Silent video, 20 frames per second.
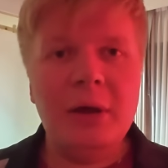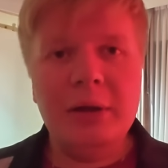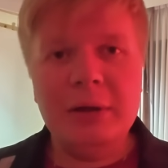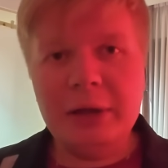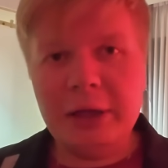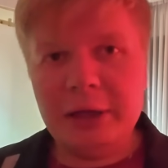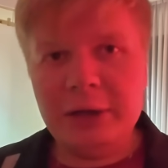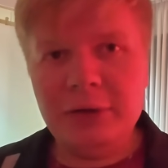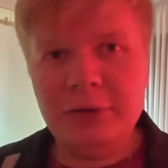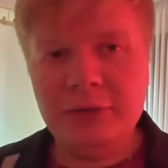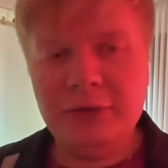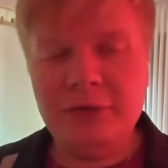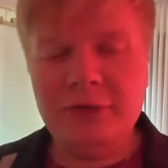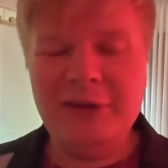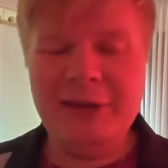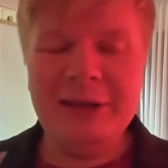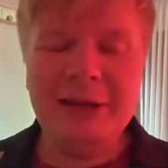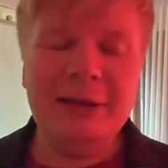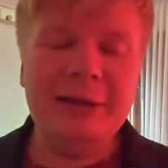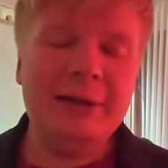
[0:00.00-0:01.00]
Like you've
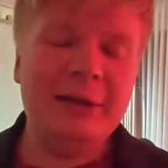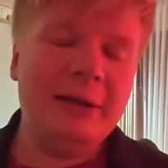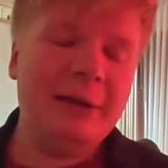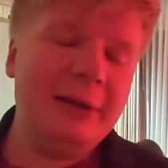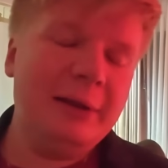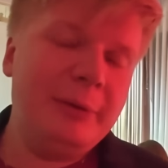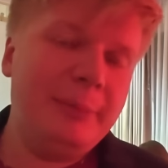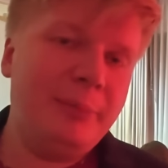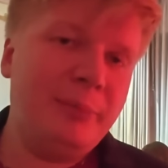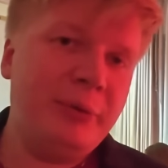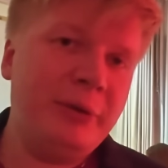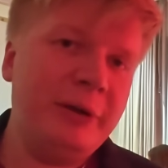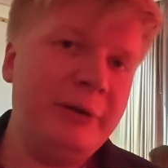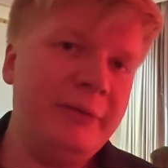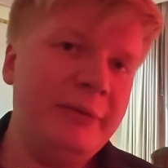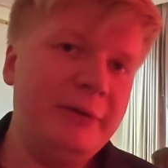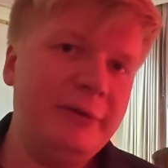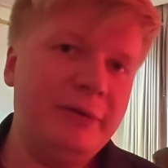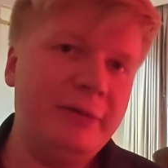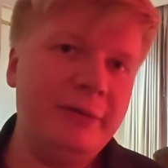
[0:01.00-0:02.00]
seen in the
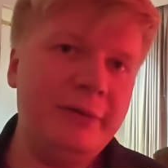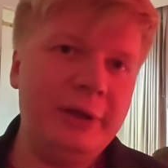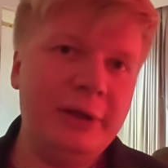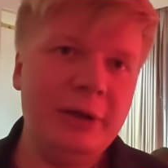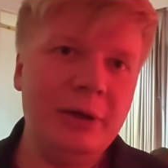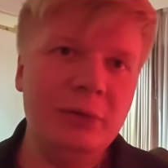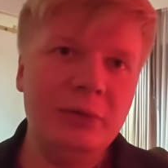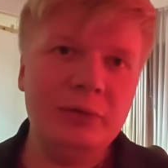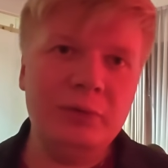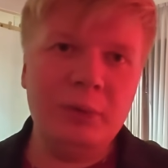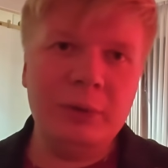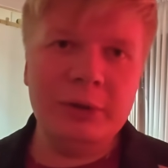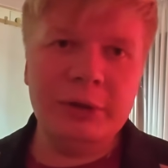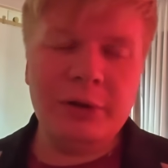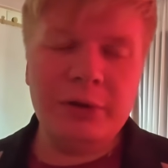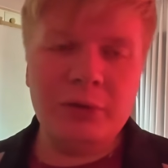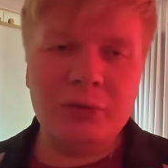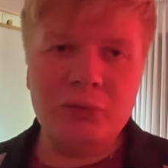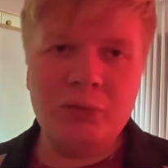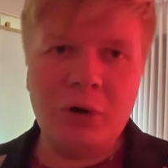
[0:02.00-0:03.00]
previous videos, one
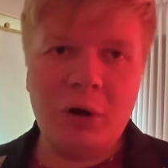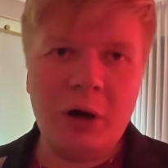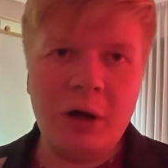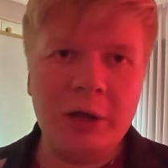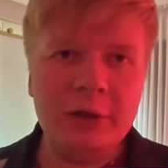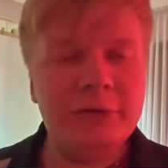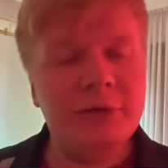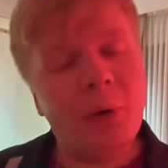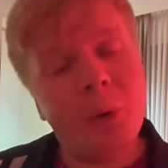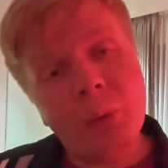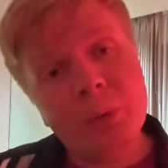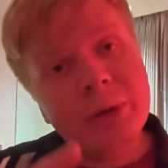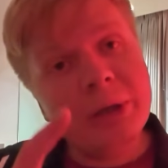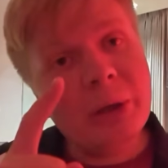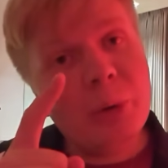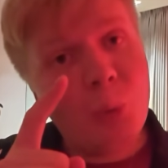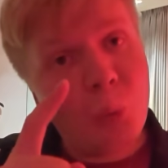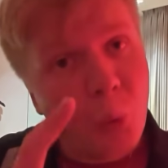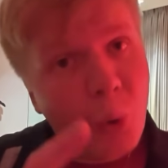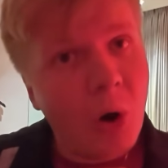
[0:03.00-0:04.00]
of the rods,
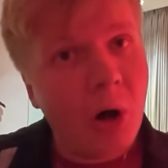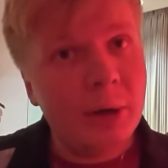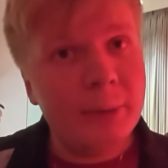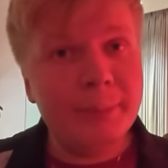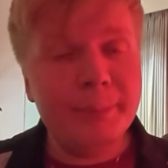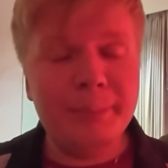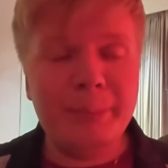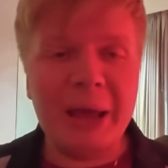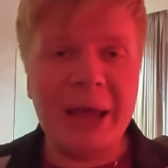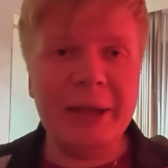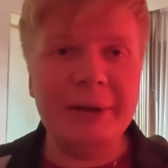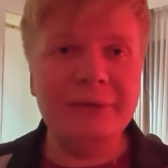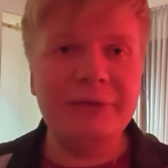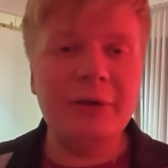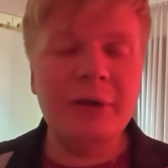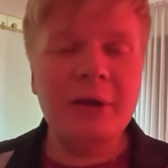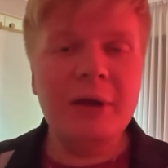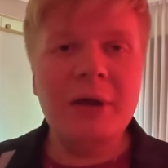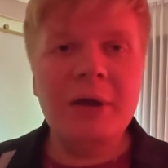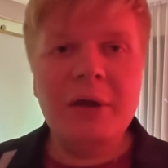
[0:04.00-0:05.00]
only one
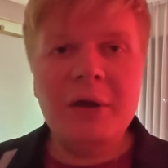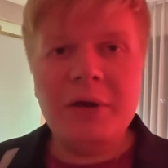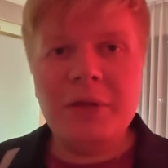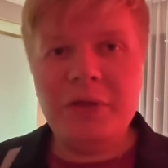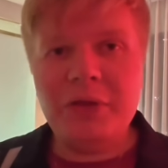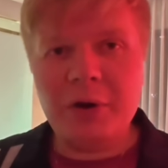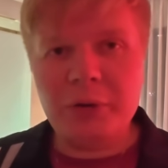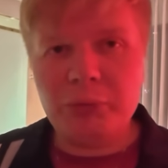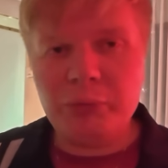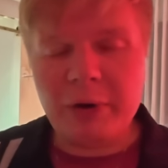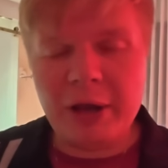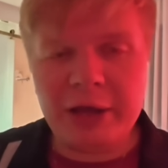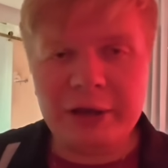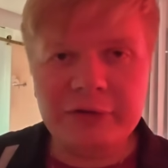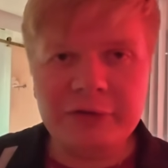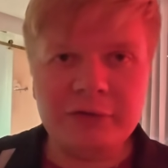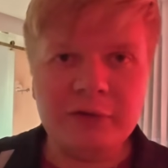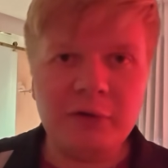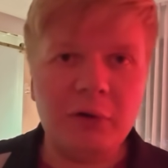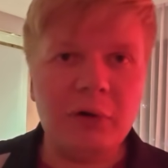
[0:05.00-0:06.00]
bent. The
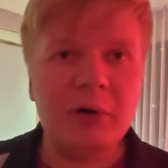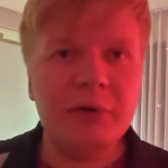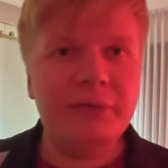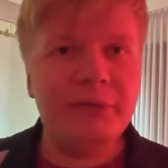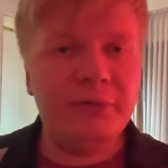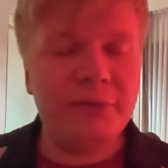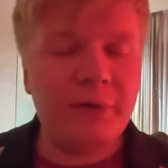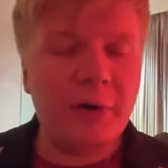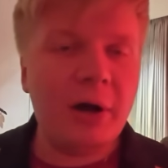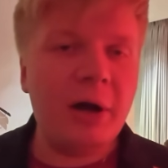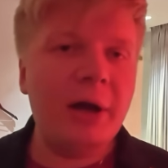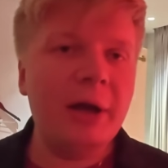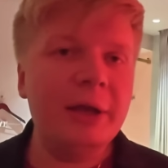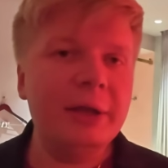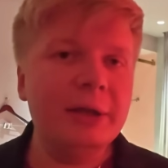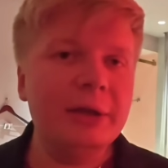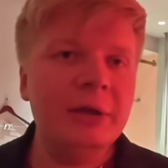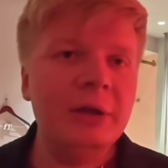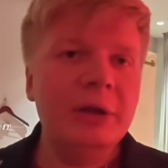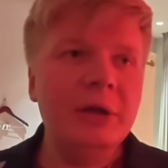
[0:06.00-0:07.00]
rest are
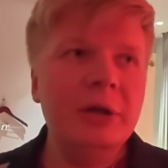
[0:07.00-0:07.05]
fine.